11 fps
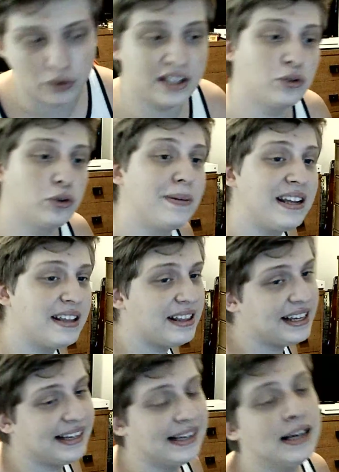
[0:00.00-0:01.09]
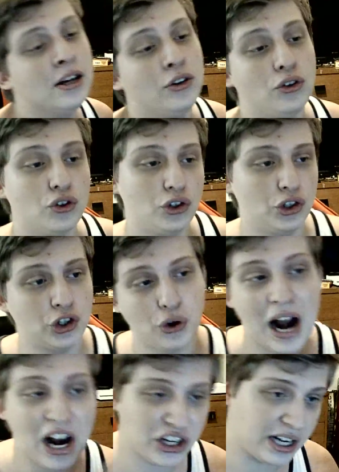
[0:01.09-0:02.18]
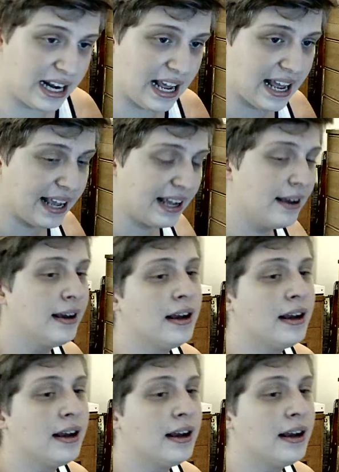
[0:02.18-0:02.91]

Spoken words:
This would be the Trashin' Gang.